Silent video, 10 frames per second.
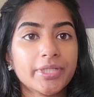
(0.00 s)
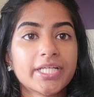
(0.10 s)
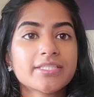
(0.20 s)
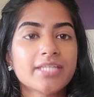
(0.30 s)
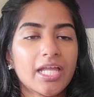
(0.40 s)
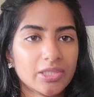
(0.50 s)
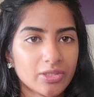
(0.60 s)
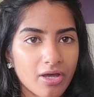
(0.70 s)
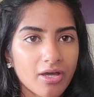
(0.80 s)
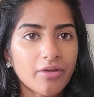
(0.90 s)
because a
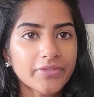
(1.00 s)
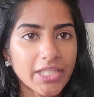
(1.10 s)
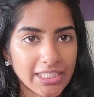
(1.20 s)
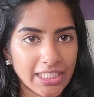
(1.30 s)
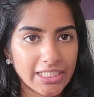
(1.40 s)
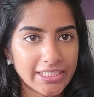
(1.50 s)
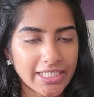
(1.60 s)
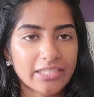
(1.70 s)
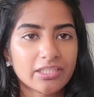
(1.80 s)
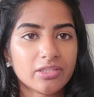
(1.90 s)
lot of the learning
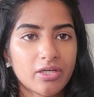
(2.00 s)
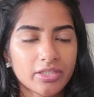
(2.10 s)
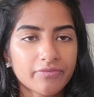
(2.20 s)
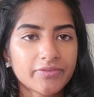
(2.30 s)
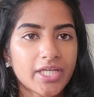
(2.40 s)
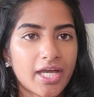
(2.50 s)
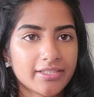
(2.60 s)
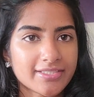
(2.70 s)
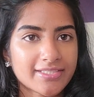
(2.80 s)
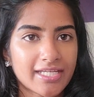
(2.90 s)
and a lot of the
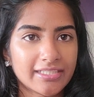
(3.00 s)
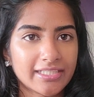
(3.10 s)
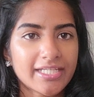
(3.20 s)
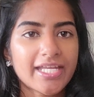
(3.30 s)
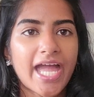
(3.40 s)
understanding